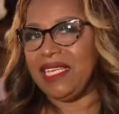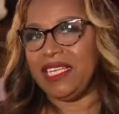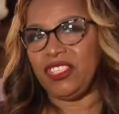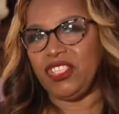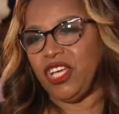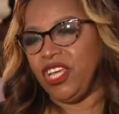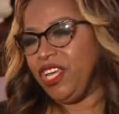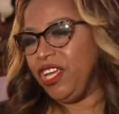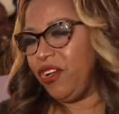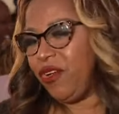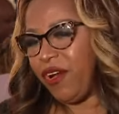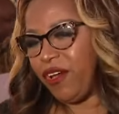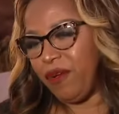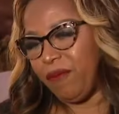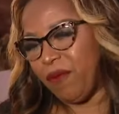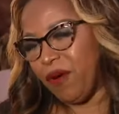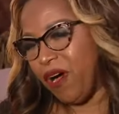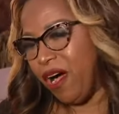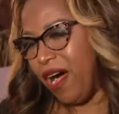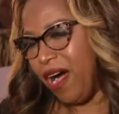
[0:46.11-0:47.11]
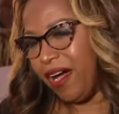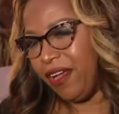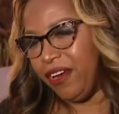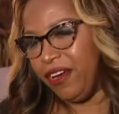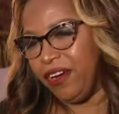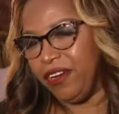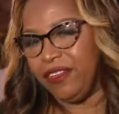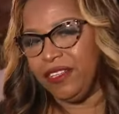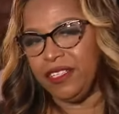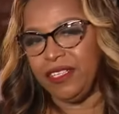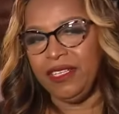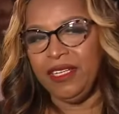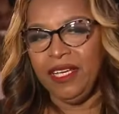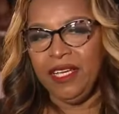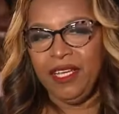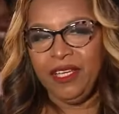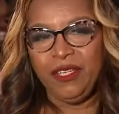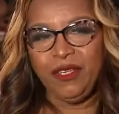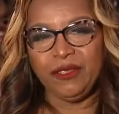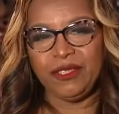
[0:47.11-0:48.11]
such an incredible honor. The
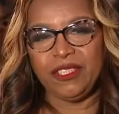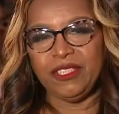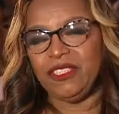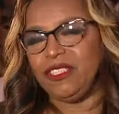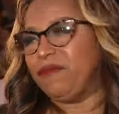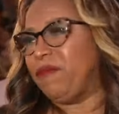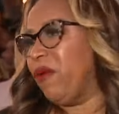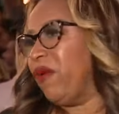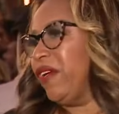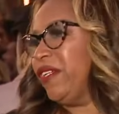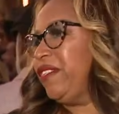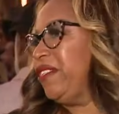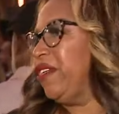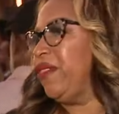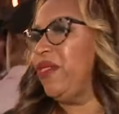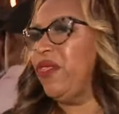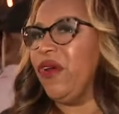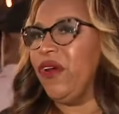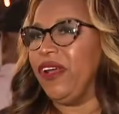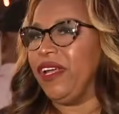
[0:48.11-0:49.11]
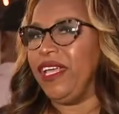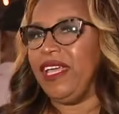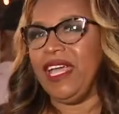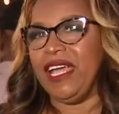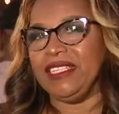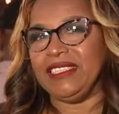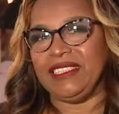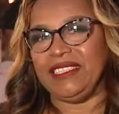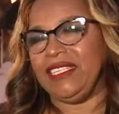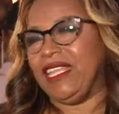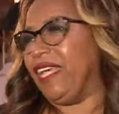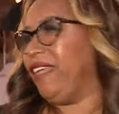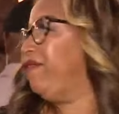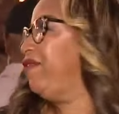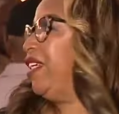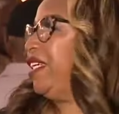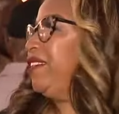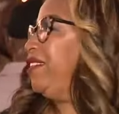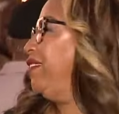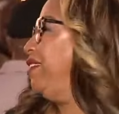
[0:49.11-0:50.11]
Houston Sports Authority
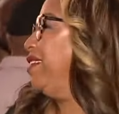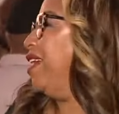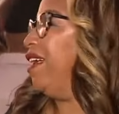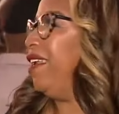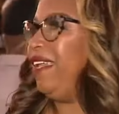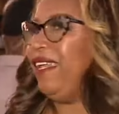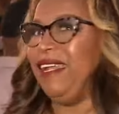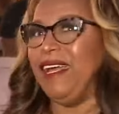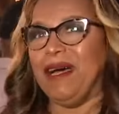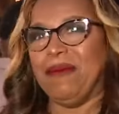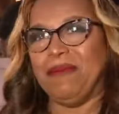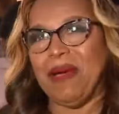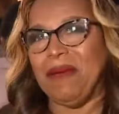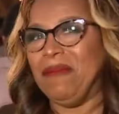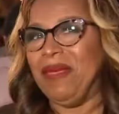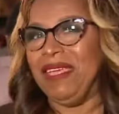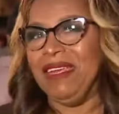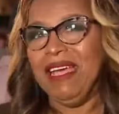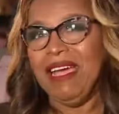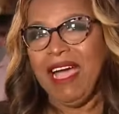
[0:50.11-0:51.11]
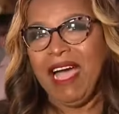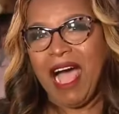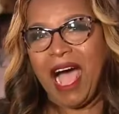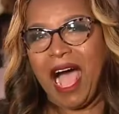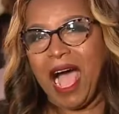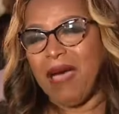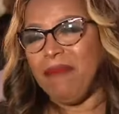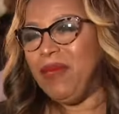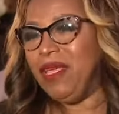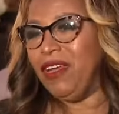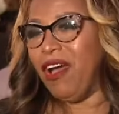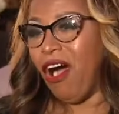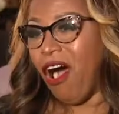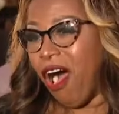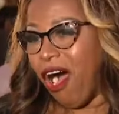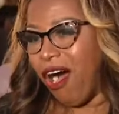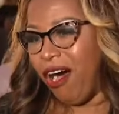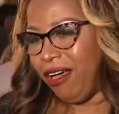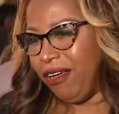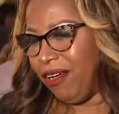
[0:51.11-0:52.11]
they just done it up. I mean, I'm in
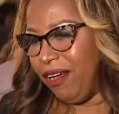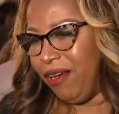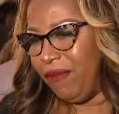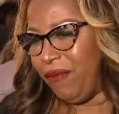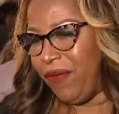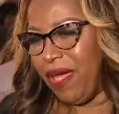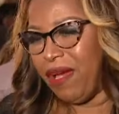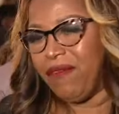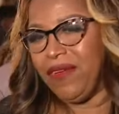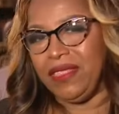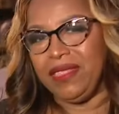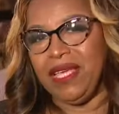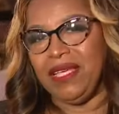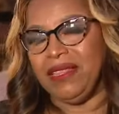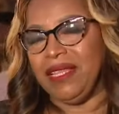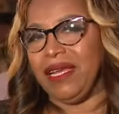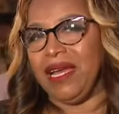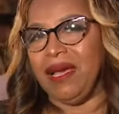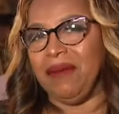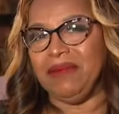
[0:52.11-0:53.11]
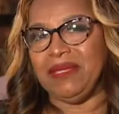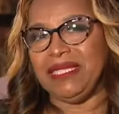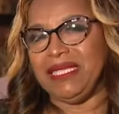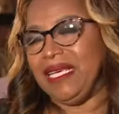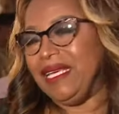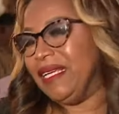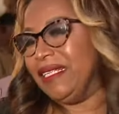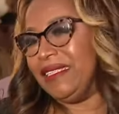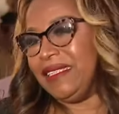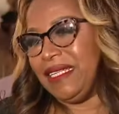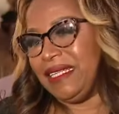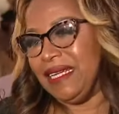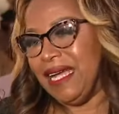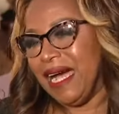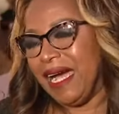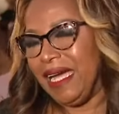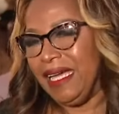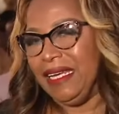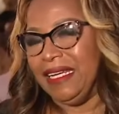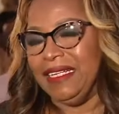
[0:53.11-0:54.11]
awe of everything that I'm seeing
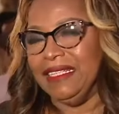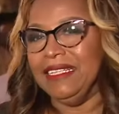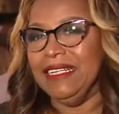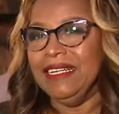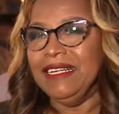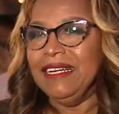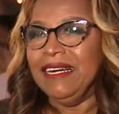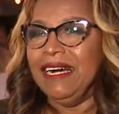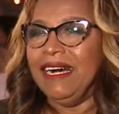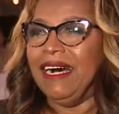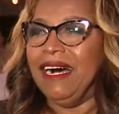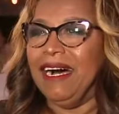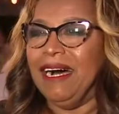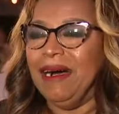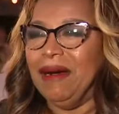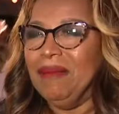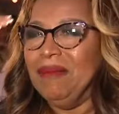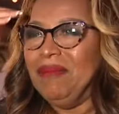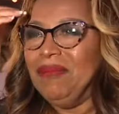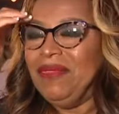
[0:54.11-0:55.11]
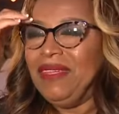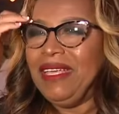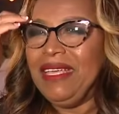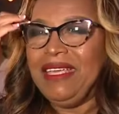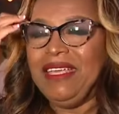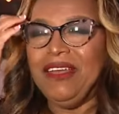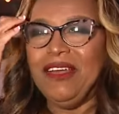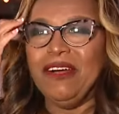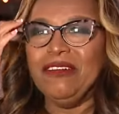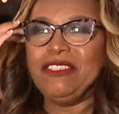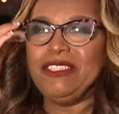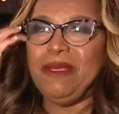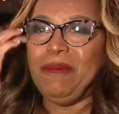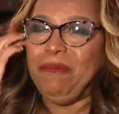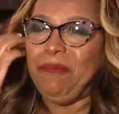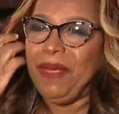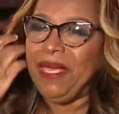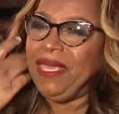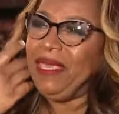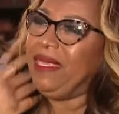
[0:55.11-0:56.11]
tonight, and you know,
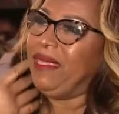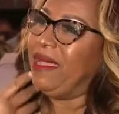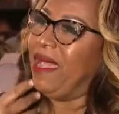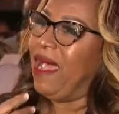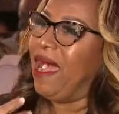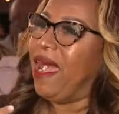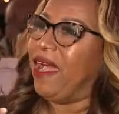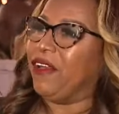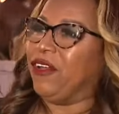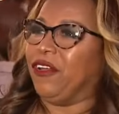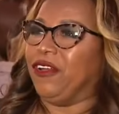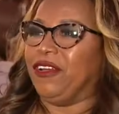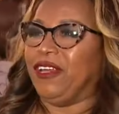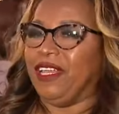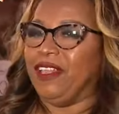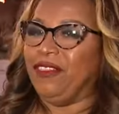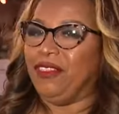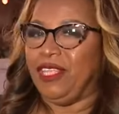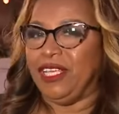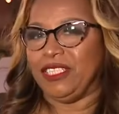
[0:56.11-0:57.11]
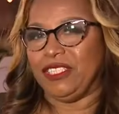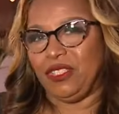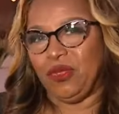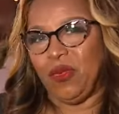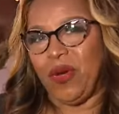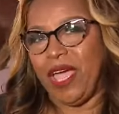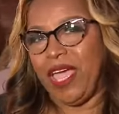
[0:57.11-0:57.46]
to be honored in this